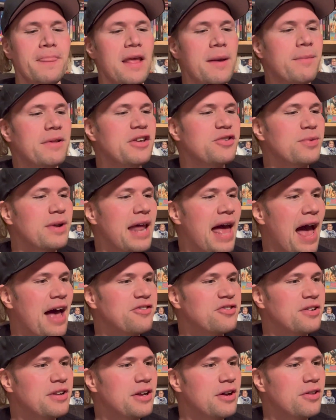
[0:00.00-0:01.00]
But this one
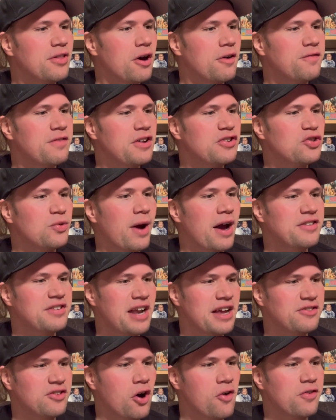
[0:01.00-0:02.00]
has on here though, feature wise,
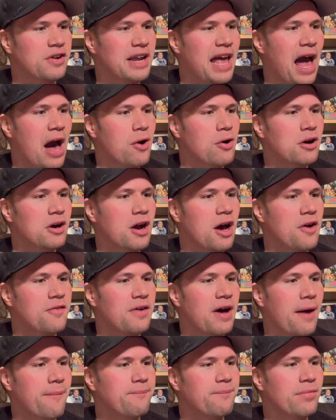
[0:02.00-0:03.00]
it has over an hour of
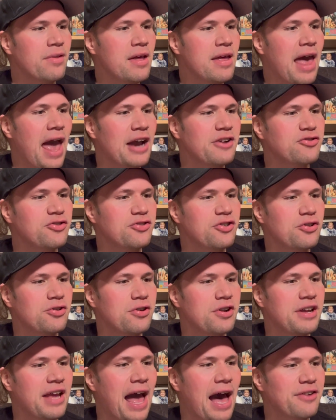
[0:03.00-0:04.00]
extras
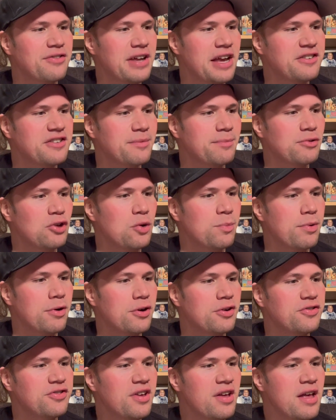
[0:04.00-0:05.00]
including outtakes and
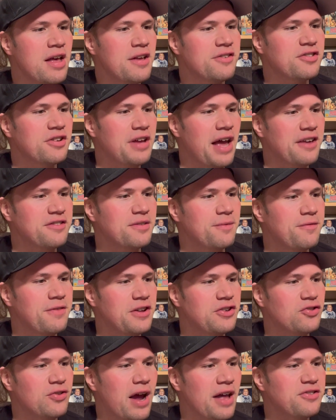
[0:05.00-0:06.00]
bloopers. So it has some
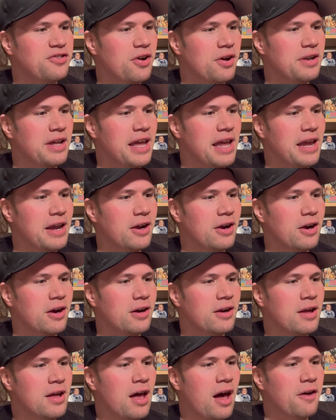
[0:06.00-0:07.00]
featurettes on
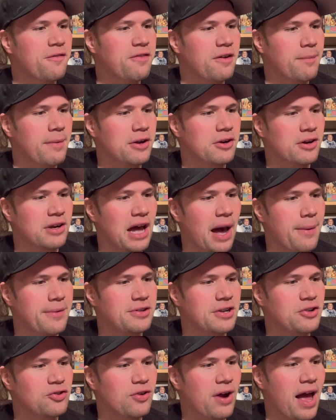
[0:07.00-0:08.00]
here, a filmmaker
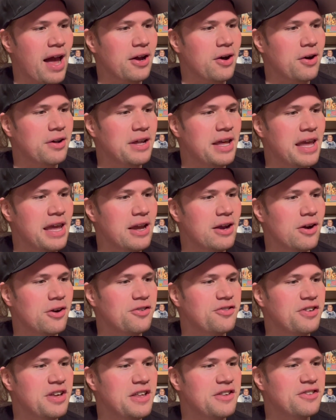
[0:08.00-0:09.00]
commentary track on here,
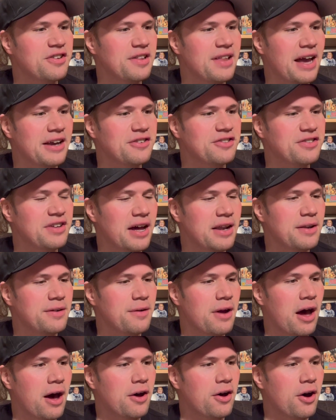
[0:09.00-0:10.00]
scene select
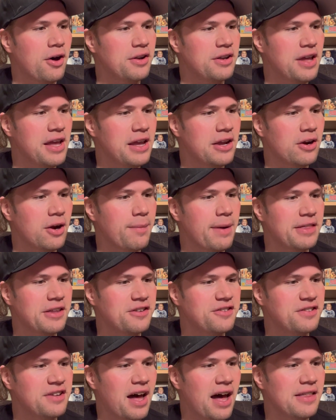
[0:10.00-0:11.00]
stunt on here about the
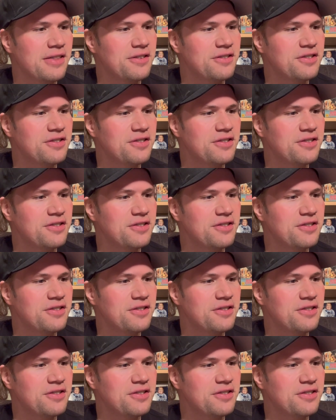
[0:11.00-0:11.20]
stunt